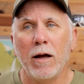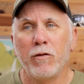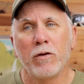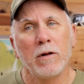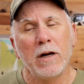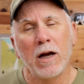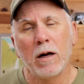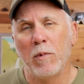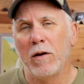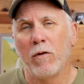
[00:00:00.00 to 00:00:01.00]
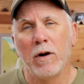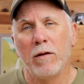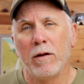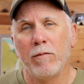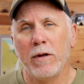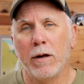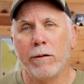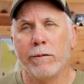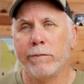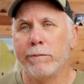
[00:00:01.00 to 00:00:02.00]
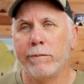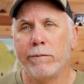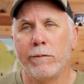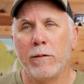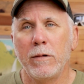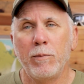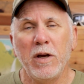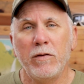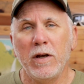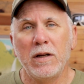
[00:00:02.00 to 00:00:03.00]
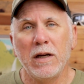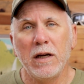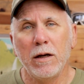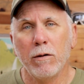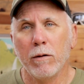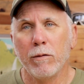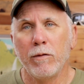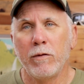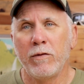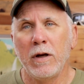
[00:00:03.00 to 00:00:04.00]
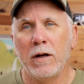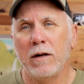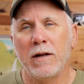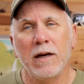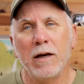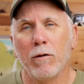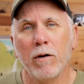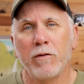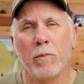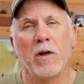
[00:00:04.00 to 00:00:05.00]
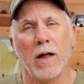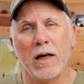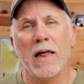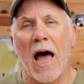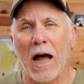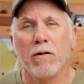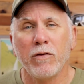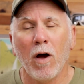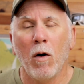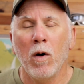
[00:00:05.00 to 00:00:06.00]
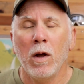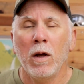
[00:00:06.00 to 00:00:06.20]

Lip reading: It's certainly not going to be for anything, PCT or CDT or something like that. So